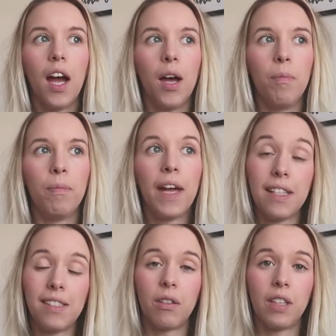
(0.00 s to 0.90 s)
and
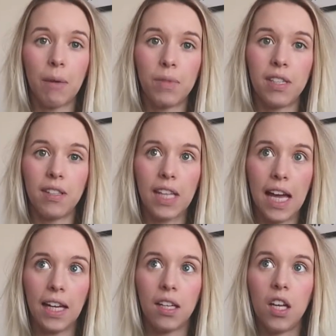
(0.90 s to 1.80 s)
he still naps in the
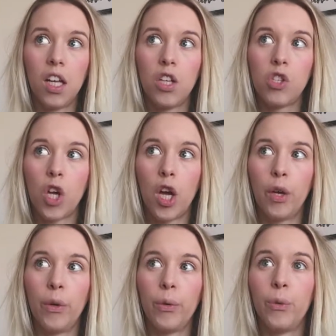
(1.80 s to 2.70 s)
day.
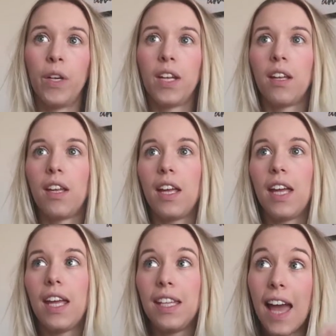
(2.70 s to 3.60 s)
So
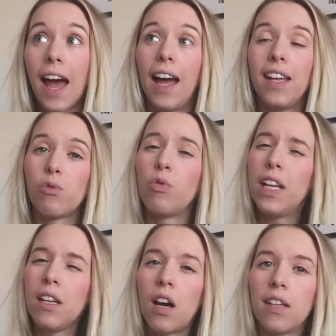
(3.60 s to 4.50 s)
yeah, it's
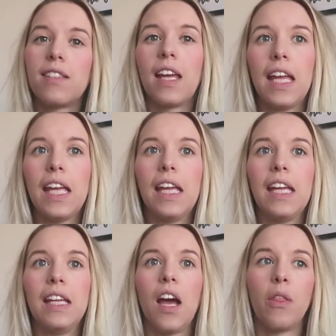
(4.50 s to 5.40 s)
really nice that
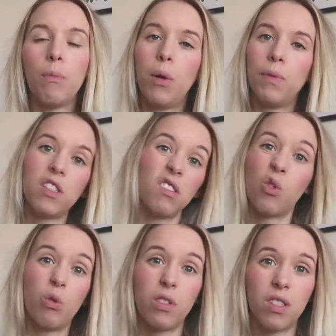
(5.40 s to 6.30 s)
he at the moment doesn't
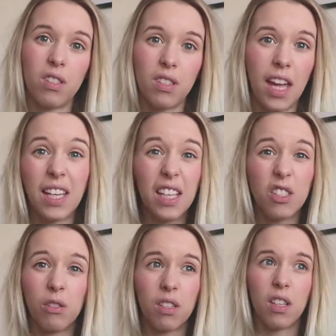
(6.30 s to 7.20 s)
cause us any
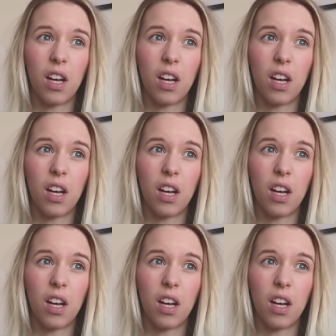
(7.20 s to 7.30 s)
issues at